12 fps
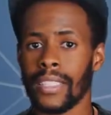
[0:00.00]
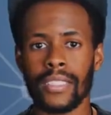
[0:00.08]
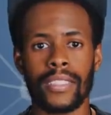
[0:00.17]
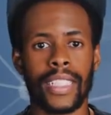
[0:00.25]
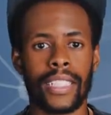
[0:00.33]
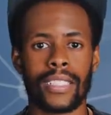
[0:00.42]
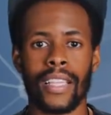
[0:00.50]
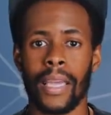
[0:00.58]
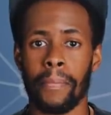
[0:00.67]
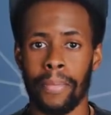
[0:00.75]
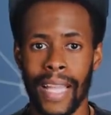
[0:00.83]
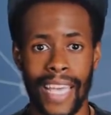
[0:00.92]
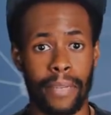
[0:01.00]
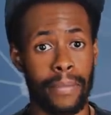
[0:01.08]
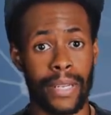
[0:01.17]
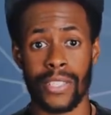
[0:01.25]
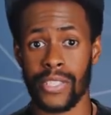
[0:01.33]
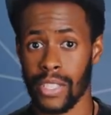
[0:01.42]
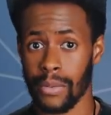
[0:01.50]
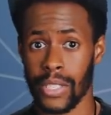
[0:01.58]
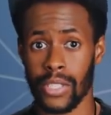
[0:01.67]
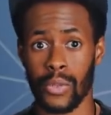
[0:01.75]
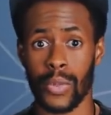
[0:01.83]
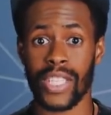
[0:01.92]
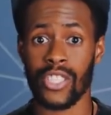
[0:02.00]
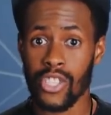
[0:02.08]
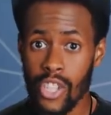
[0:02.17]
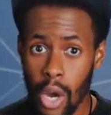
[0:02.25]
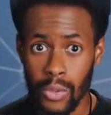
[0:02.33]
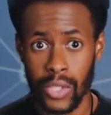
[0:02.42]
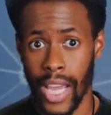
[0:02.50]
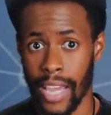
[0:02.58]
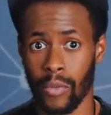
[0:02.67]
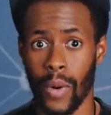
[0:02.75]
This is just like Black Mirror Series 3's Nosedive,